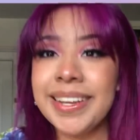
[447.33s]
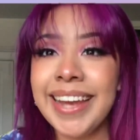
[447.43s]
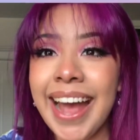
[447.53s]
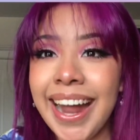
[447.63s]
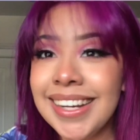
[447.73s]

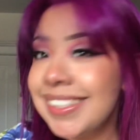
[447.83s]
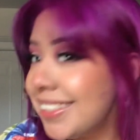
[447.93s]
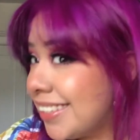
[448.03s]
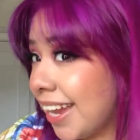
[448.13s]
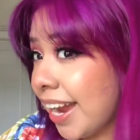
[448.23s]
yeah, this
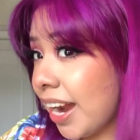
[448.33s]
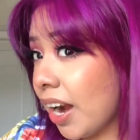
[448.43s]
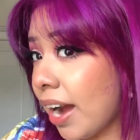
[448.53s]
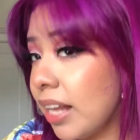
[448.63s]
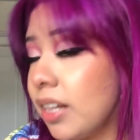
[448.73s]
is the hair.
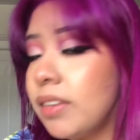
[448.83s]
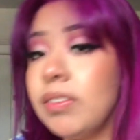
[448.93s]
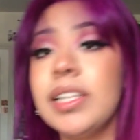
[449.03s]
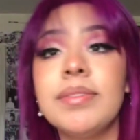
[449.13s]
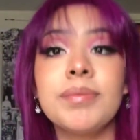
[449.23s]
I love
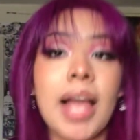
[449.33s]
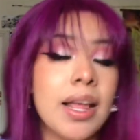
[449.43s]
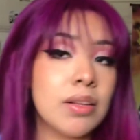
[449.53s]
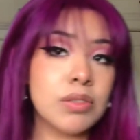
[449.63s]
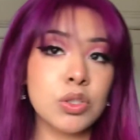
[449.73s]
it. I
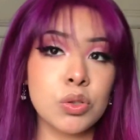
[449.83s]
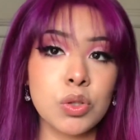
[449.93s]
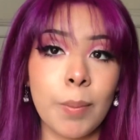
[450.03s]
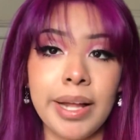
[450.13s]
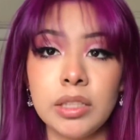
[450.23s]
love it so
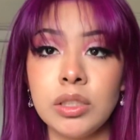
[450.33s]
much.